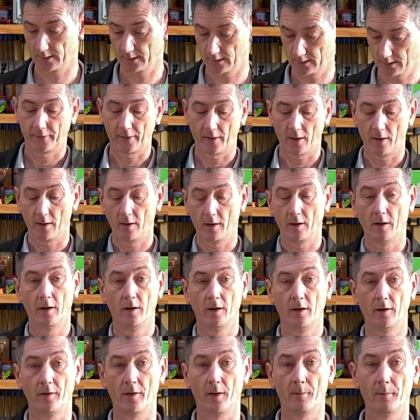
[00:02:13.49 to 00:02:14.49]
So
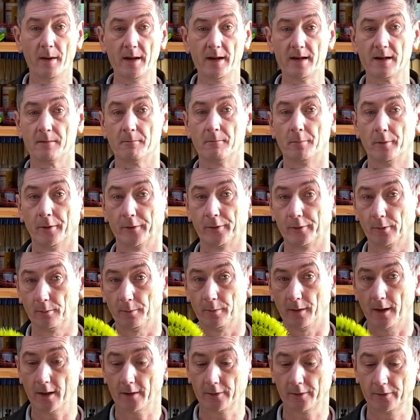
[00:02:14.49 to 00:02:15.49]
the medium bristle
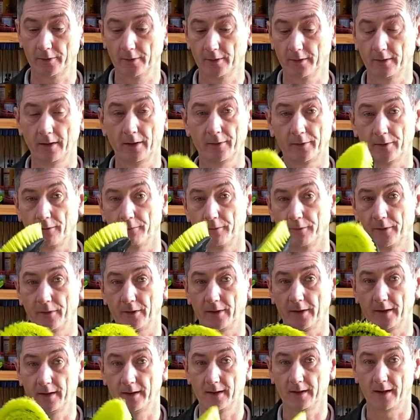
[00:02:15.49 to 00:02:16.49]
brush is
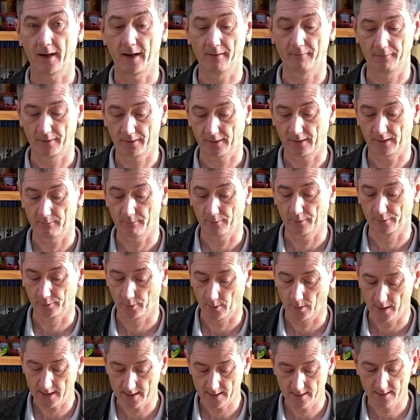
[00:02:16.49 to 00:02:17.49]
obviously everything in
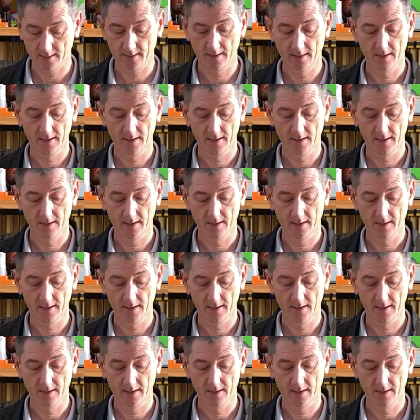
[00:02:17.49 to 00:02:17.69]
between,